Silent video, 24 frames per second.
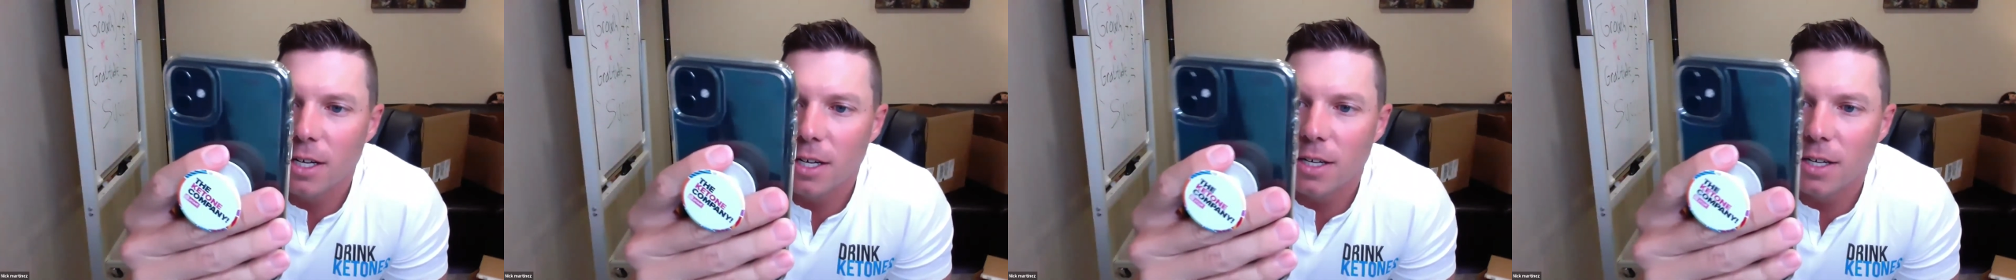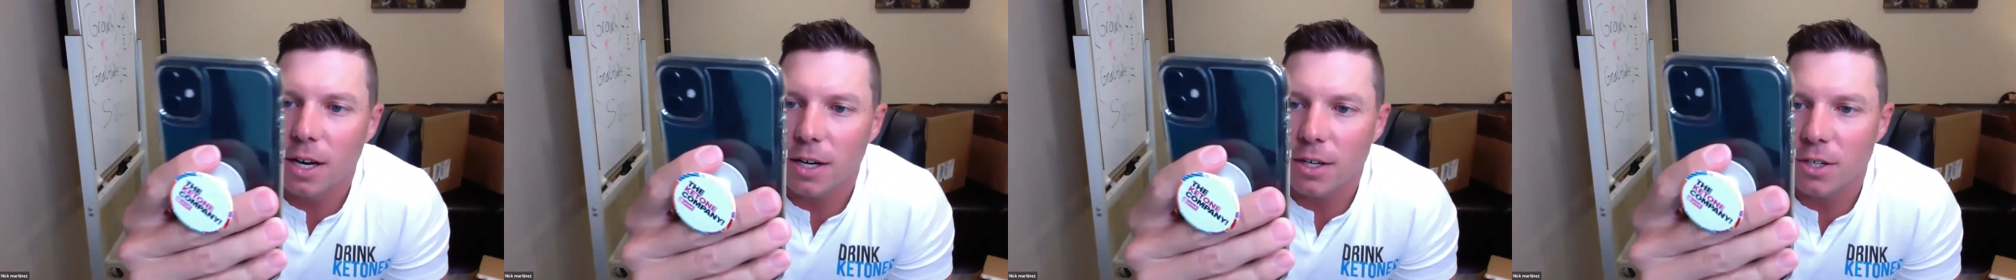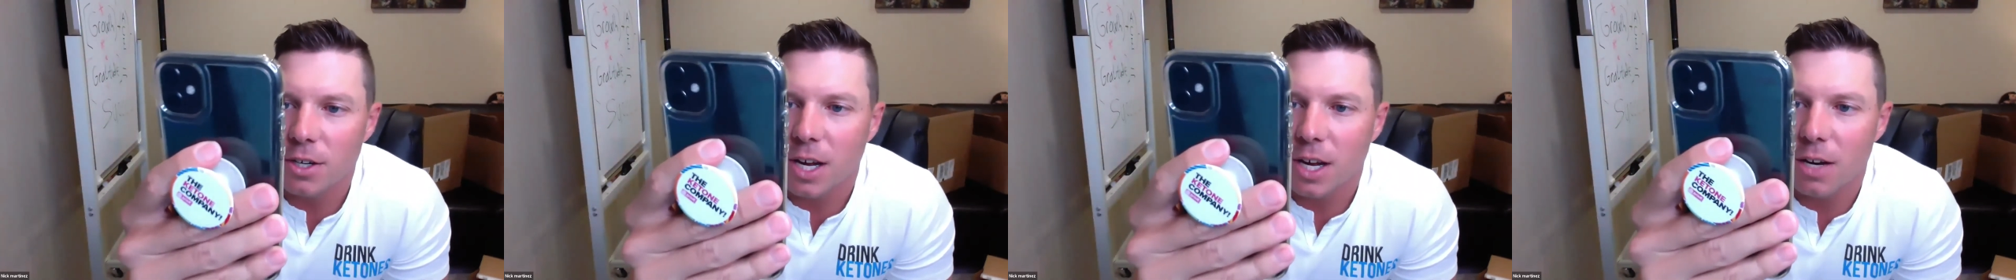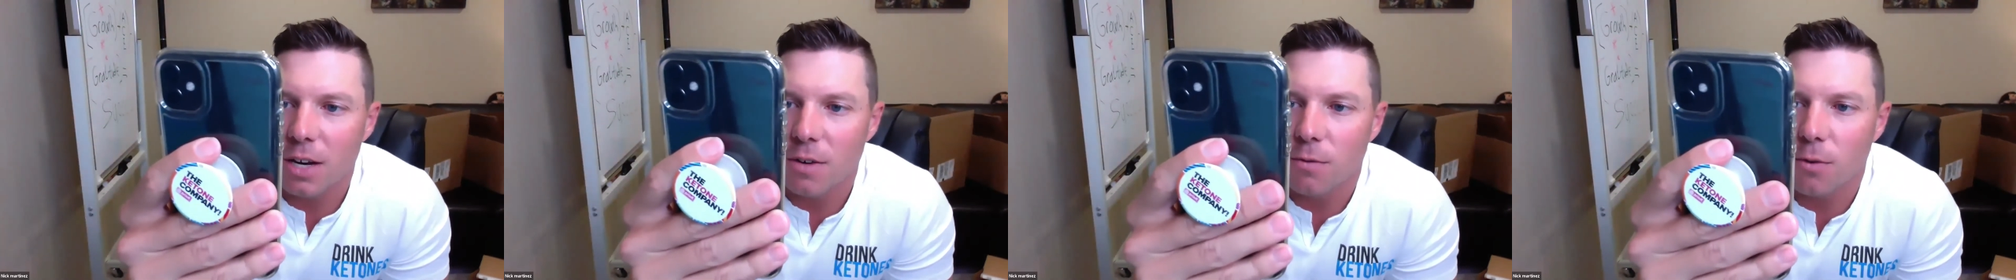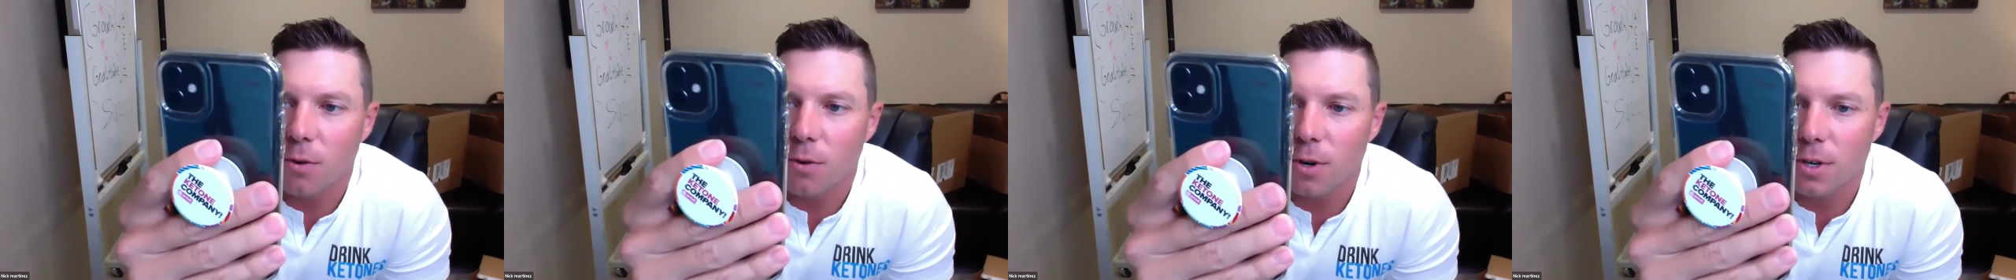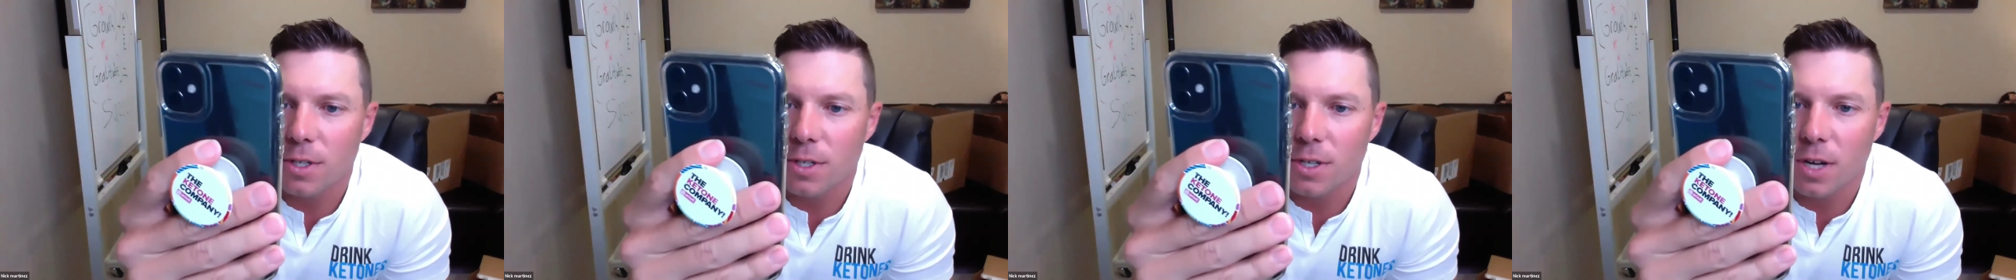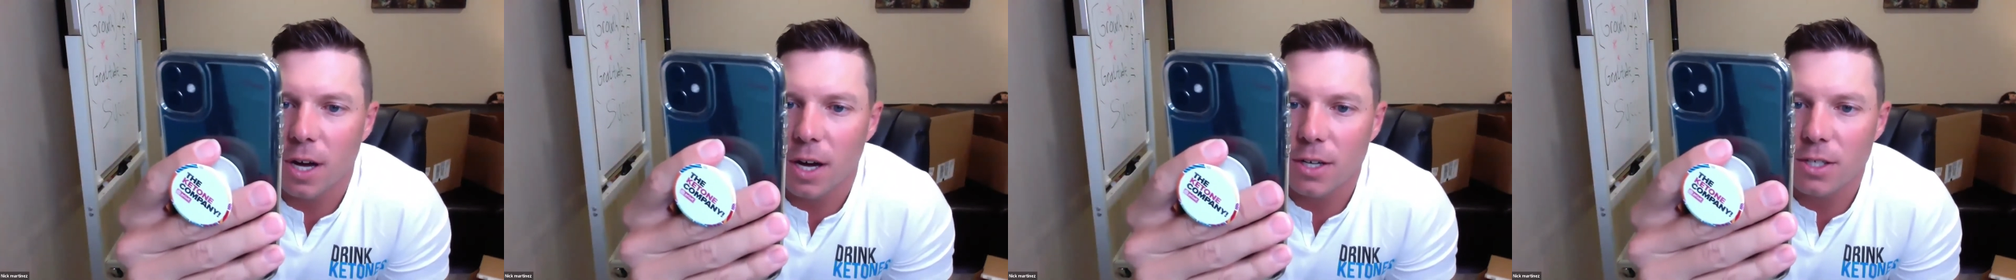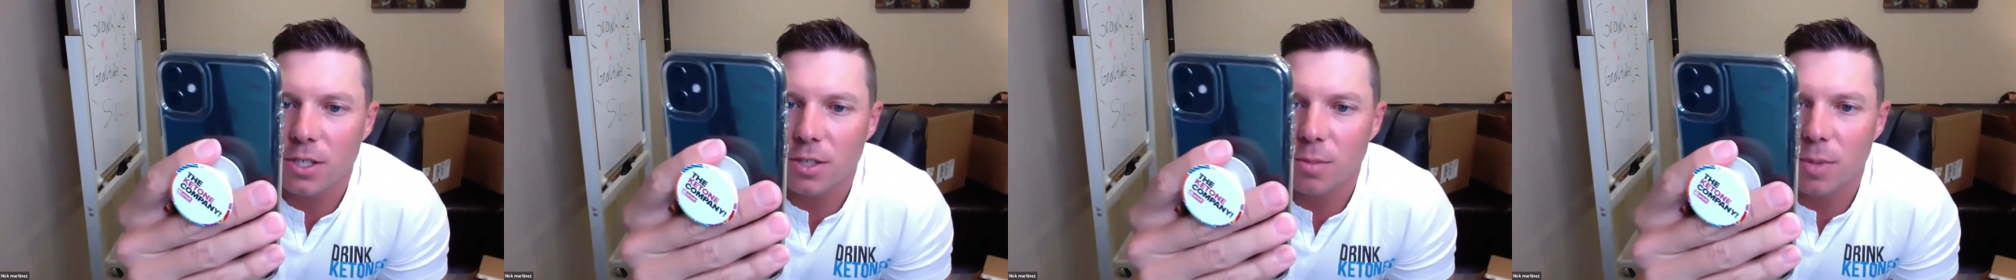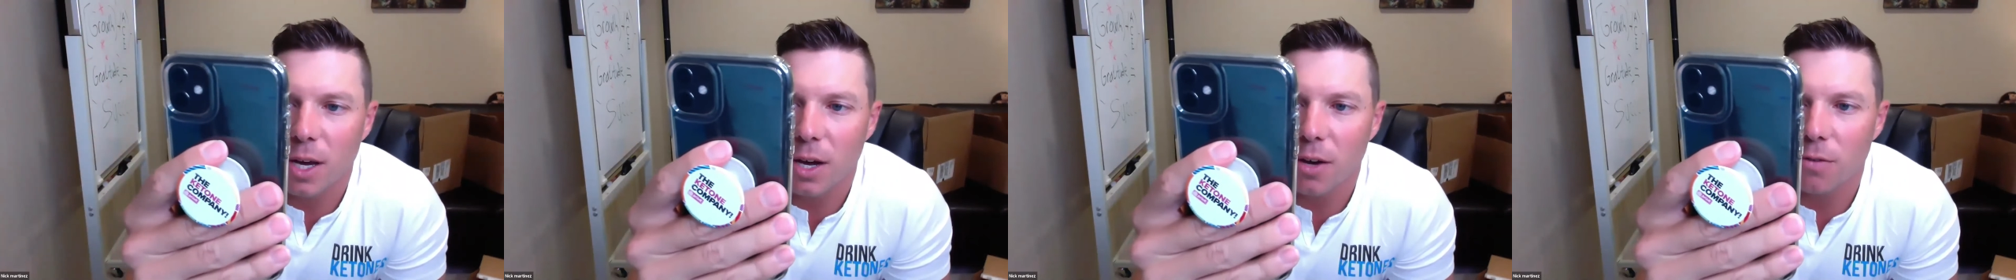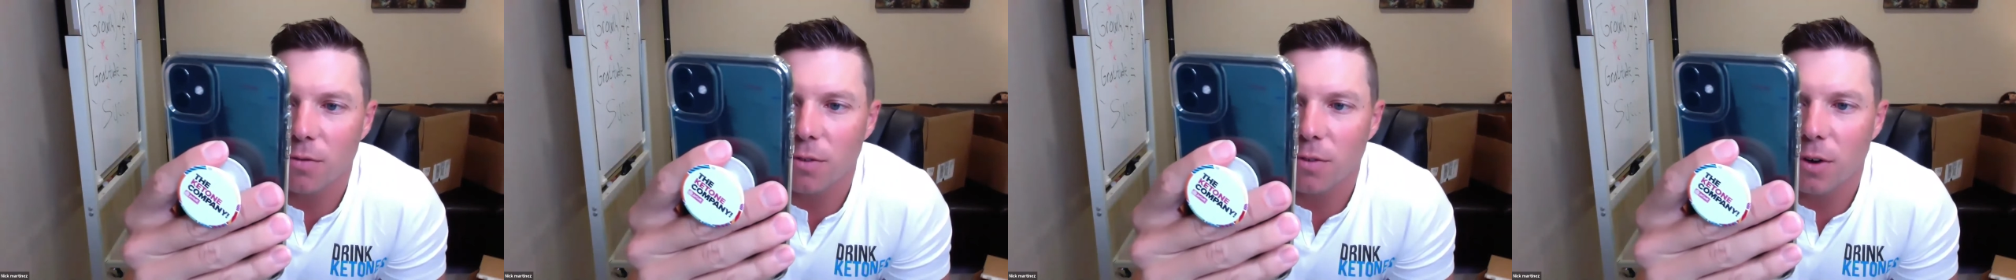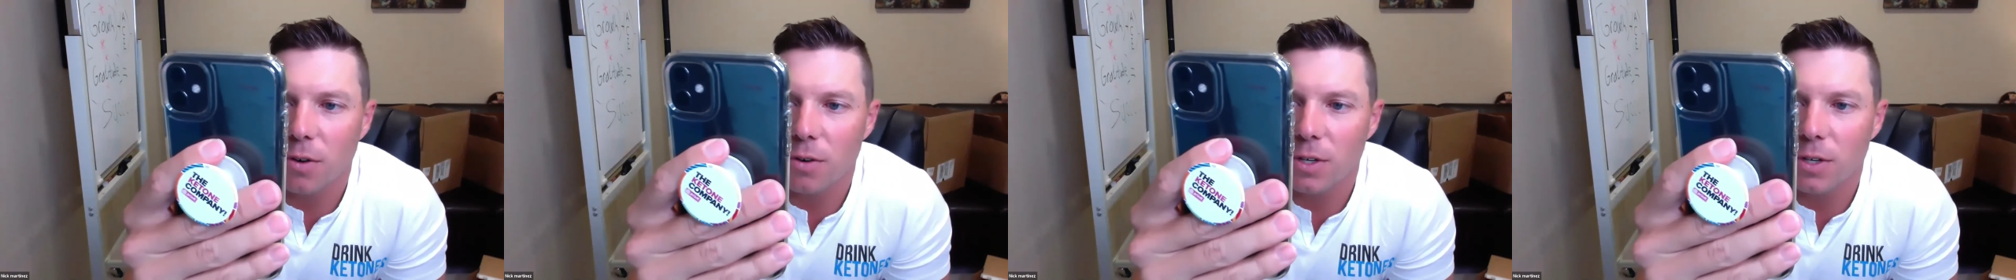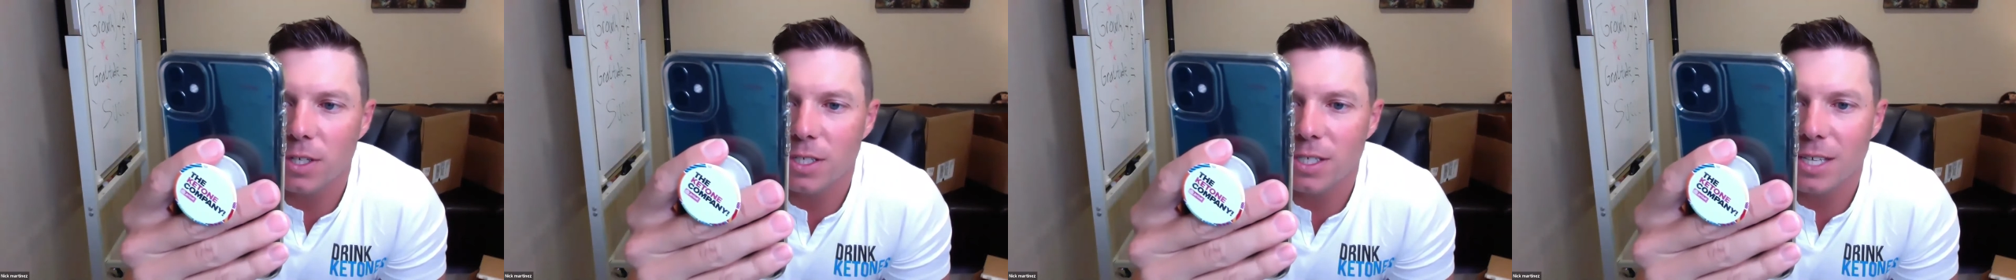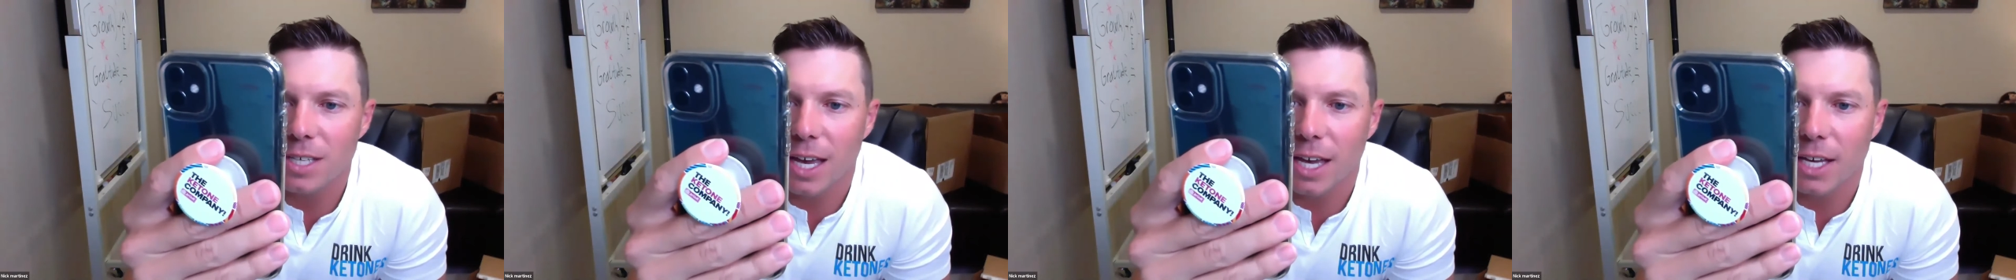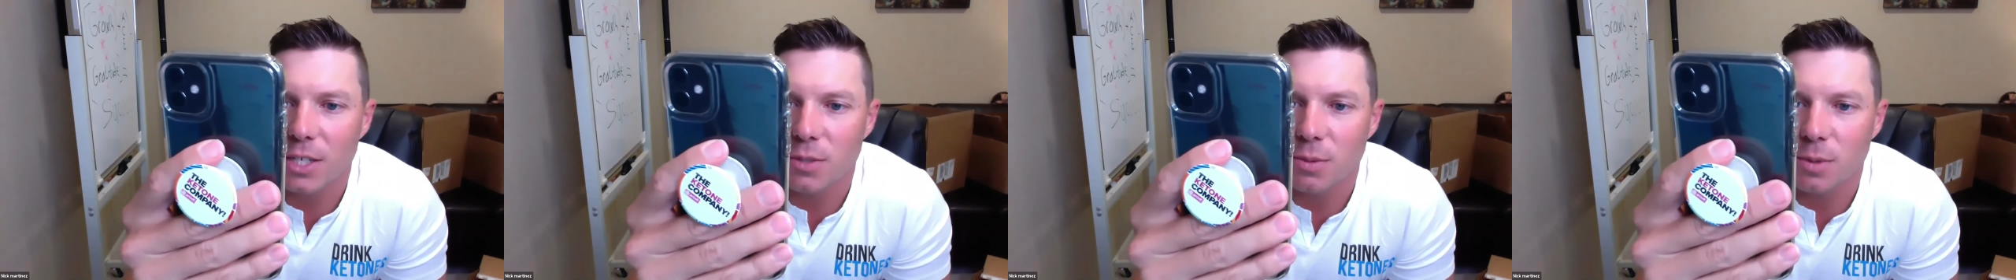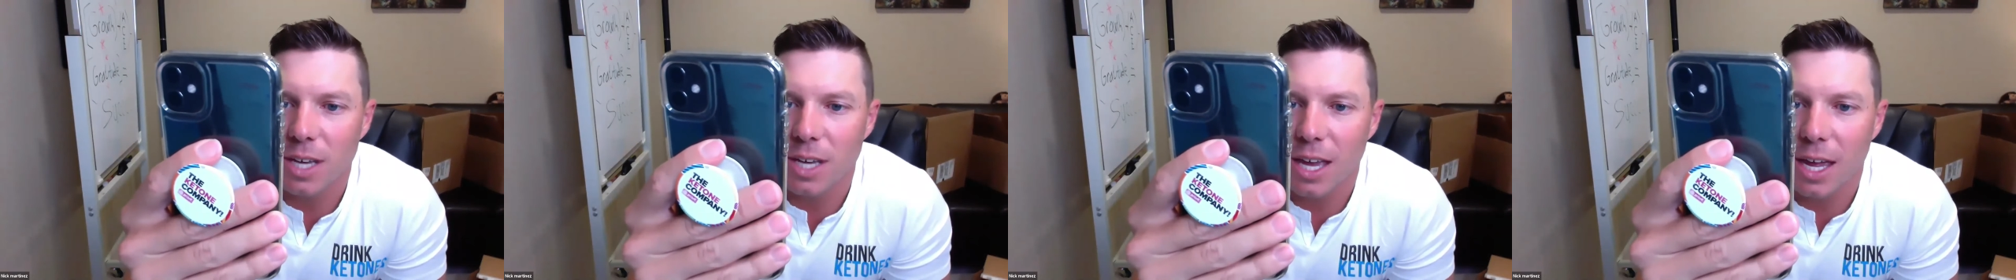Dr. Ken Ford talks about focus as we